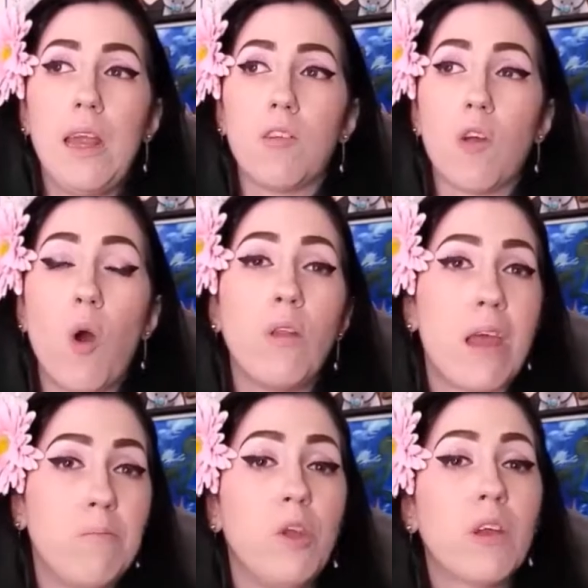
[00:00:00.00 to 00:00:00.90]
is
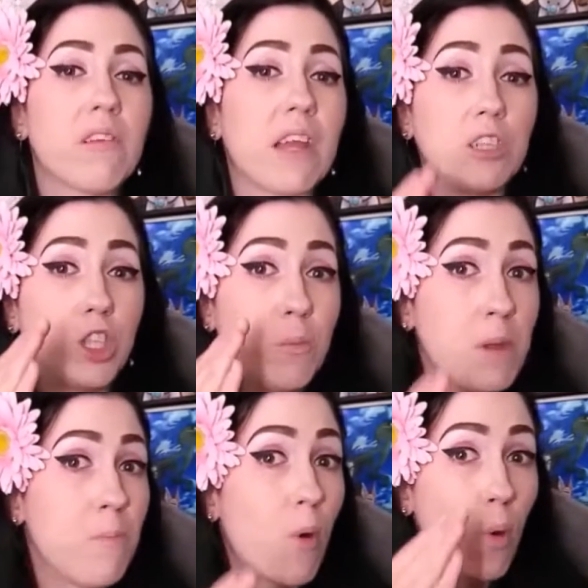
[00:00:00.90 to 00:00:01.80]
all that mucus that
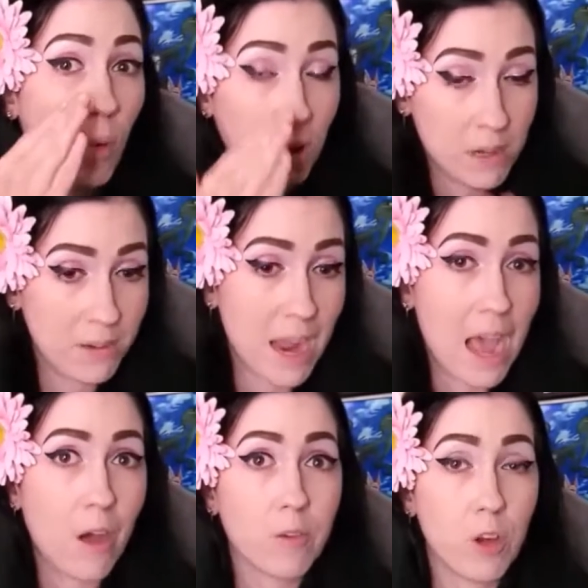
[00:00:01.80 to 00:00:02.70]
should be pouring
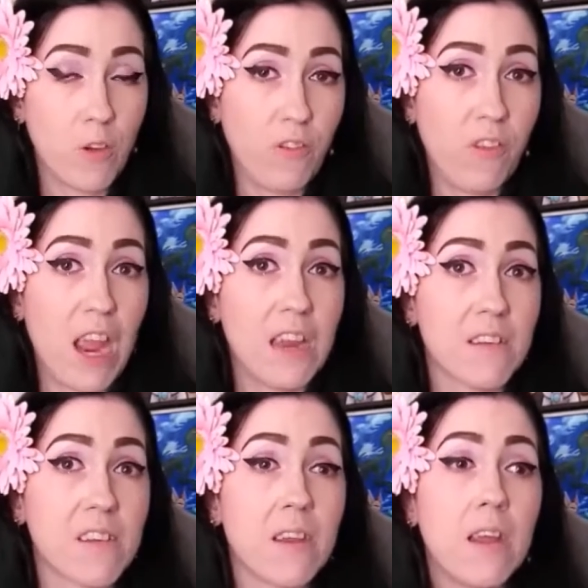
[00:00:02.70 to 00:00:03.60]
down your
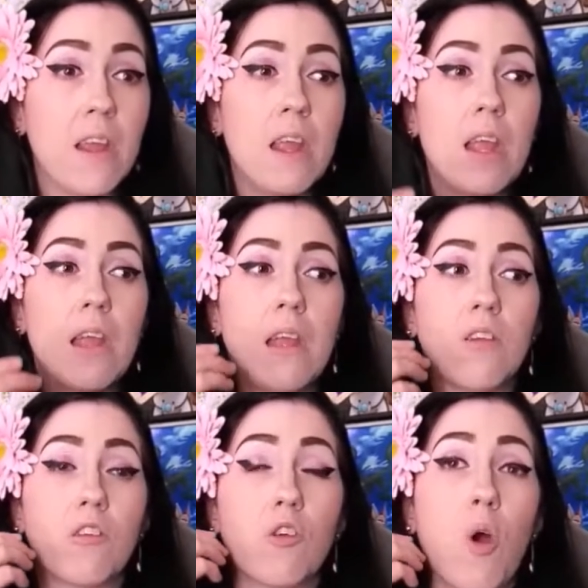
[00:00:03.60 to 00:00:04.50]
face
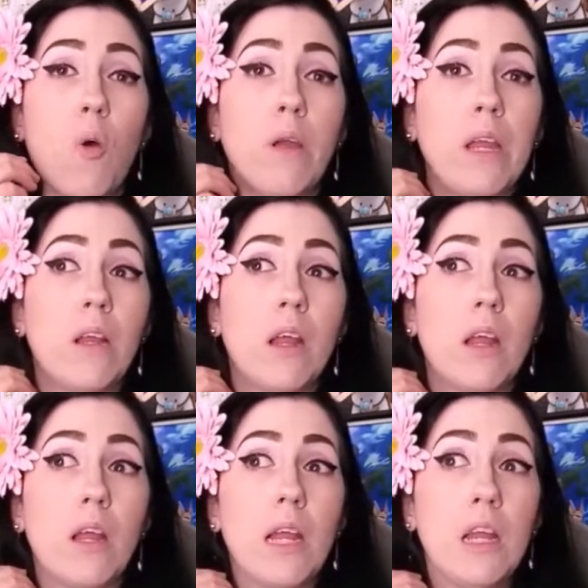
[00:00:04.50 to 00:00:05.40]
is going
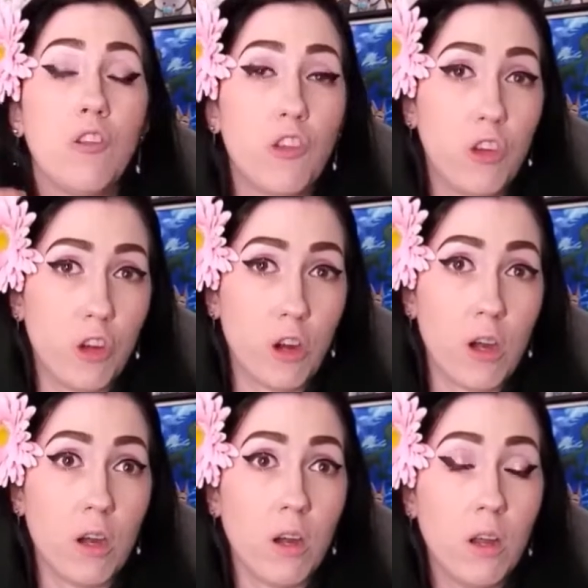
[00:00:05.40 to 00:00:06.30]
into
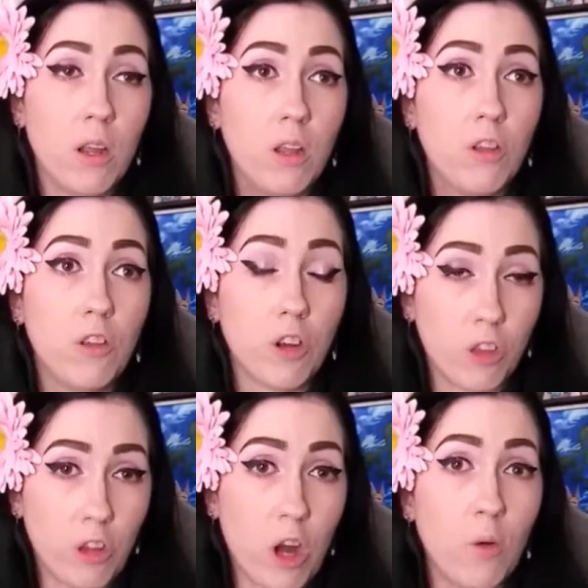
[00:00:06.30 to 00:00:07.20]
your
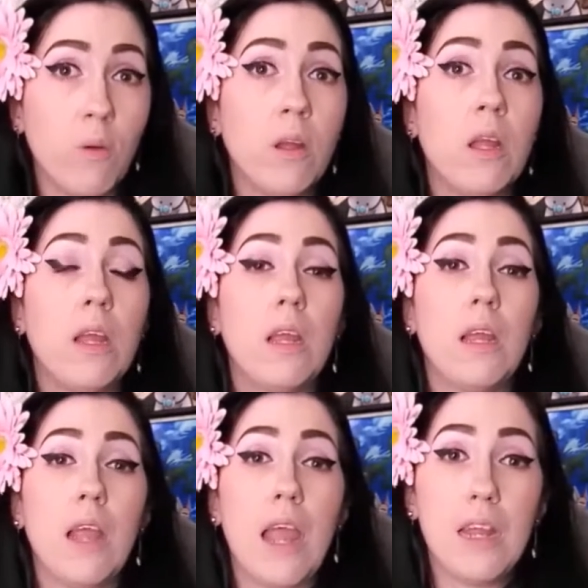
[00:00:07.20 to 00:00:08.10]
throat,
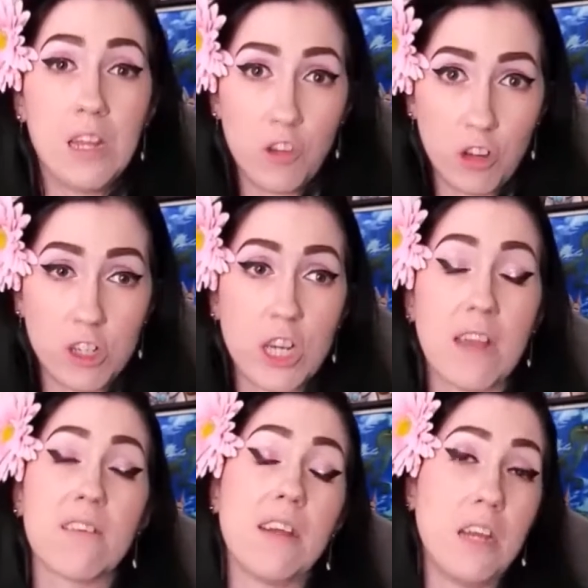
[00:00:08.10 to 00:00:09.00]
into your
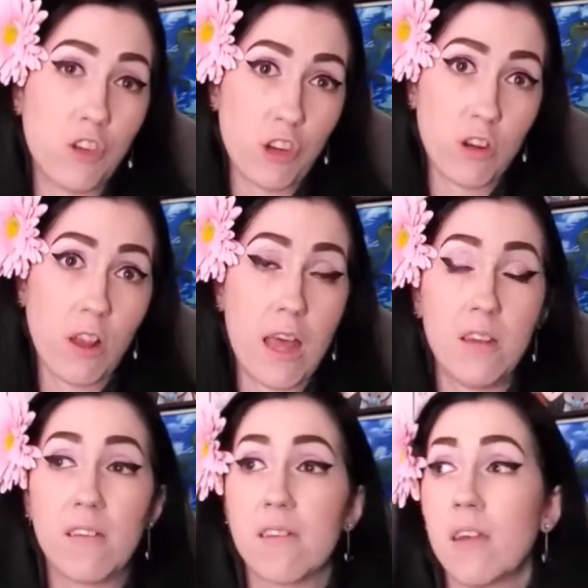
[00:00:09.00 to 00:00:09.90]
chest, and into your
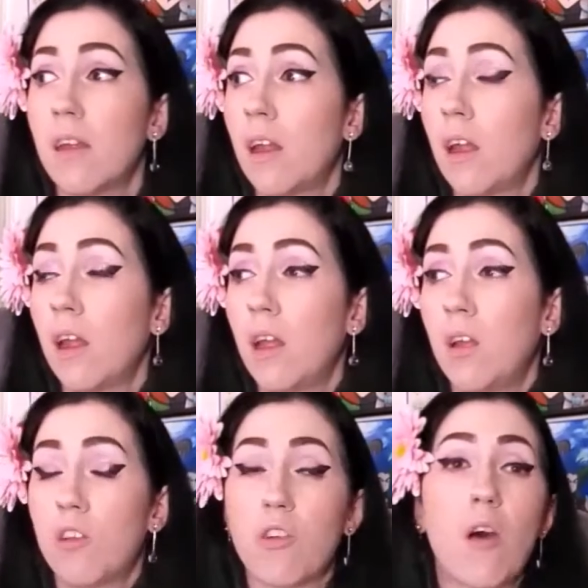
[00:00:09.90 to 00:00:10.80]
lungs.
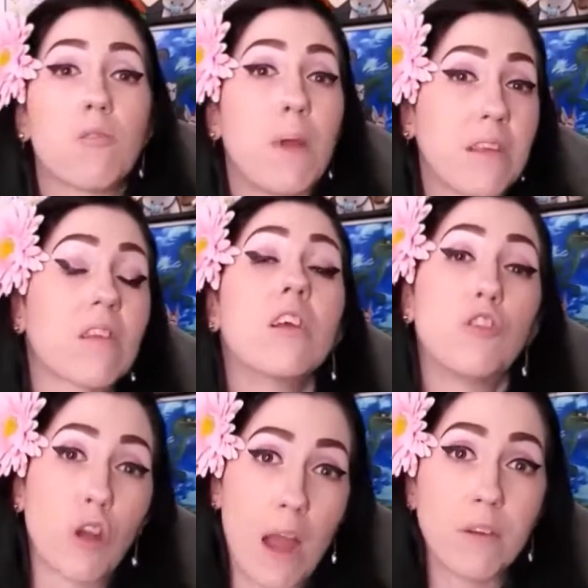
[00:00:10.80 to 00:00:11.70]
So I was
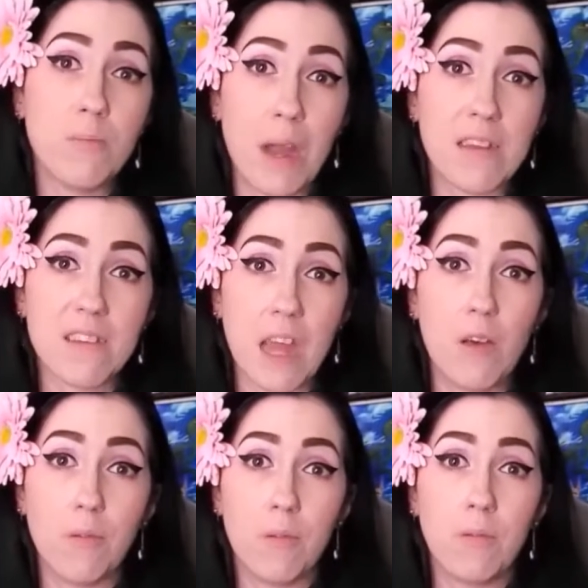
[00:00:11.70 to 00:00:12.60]
basically drowning
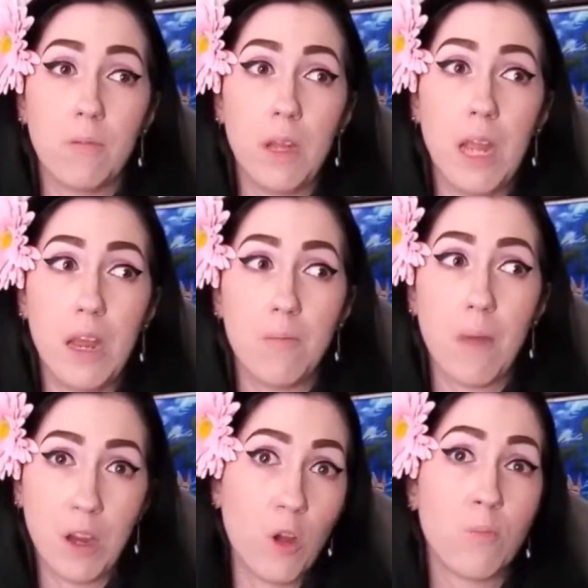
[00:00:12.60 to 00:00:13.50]
myself
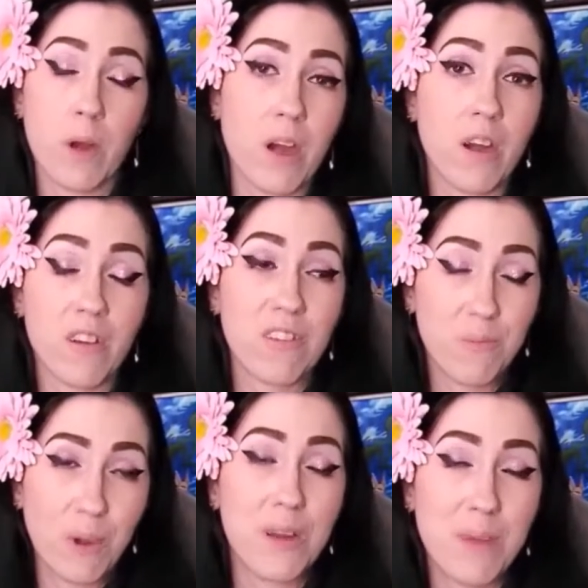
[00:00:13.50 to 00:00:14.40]
in my own
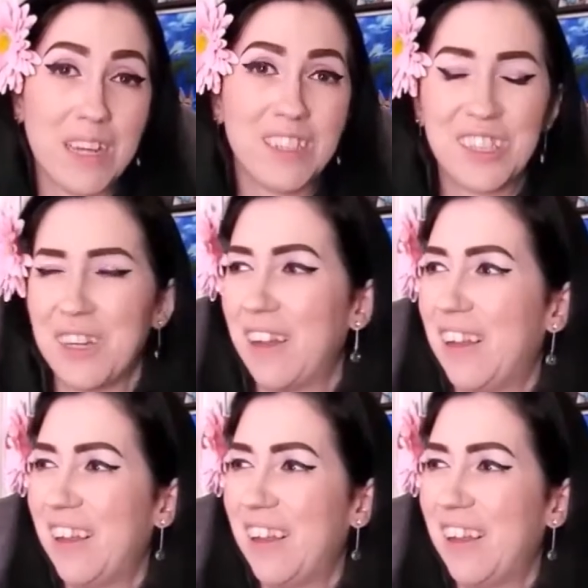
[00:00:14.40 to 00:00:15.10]
burgers, pretty much.